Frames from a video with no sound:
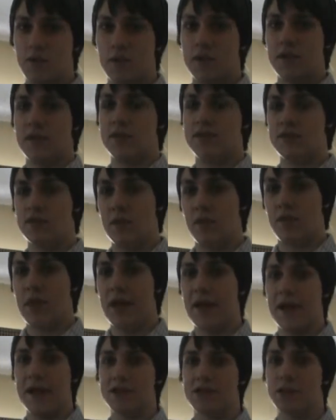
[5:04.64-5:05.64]
one. So
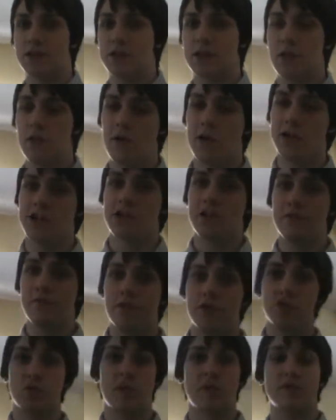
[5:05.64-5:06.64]
that answers the question of
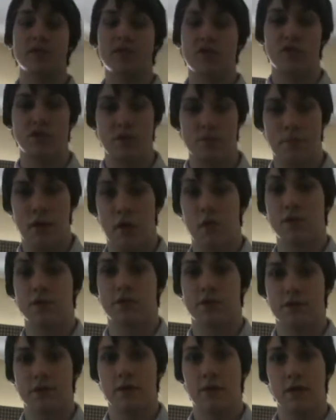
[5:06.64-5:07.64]
which one was used the
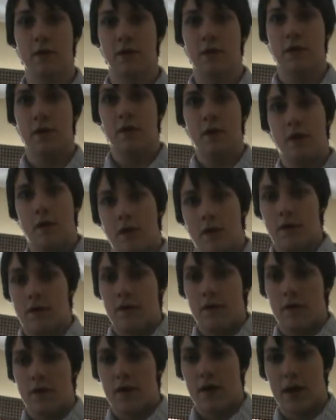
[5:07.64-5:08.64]
most.
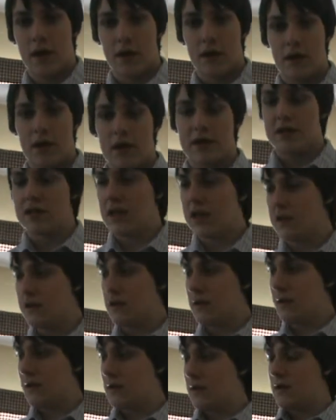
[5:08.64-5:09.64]
And then,
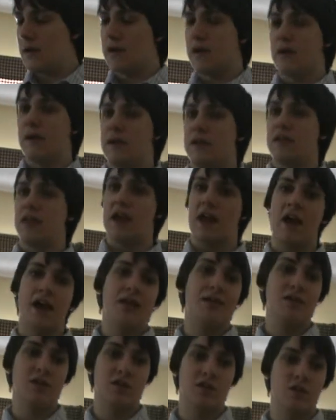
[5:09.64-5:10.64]
in the
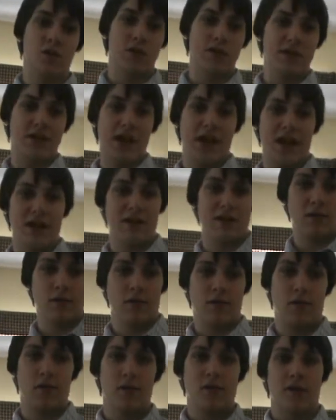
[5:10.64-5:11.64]
end, towards the end,
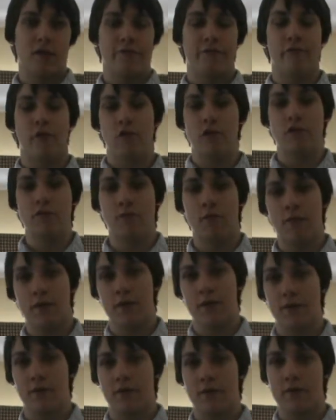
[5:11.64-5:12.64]
the fourth
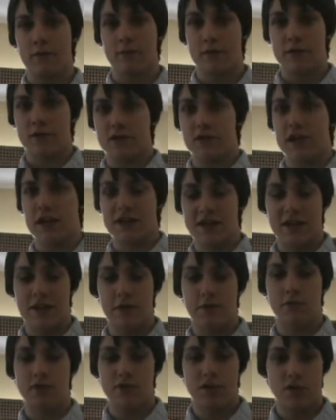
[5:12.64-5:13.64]
one
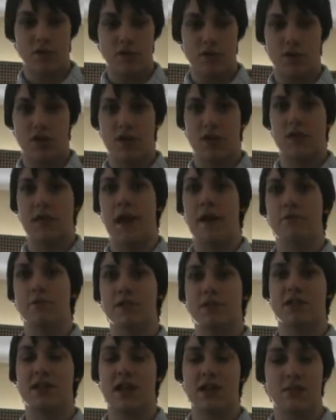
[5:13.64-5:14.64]
technique was used, and that
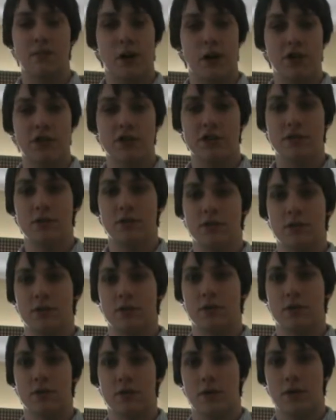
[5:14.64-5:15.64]
was death marches.
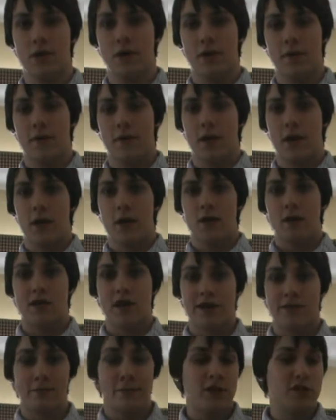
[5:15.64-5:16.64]

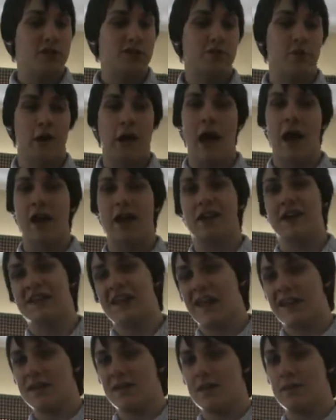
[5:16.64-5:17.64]
Death marches were not
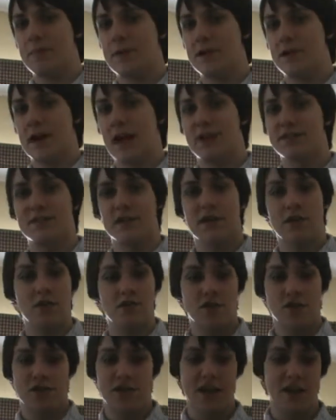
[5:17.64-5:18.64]
intended to be an
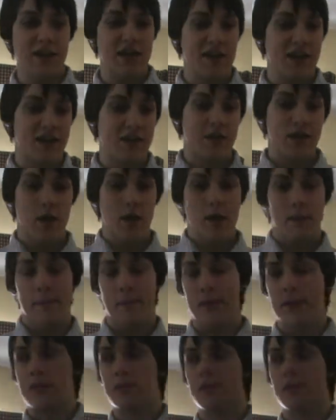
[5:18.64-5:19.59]
execution technique, but they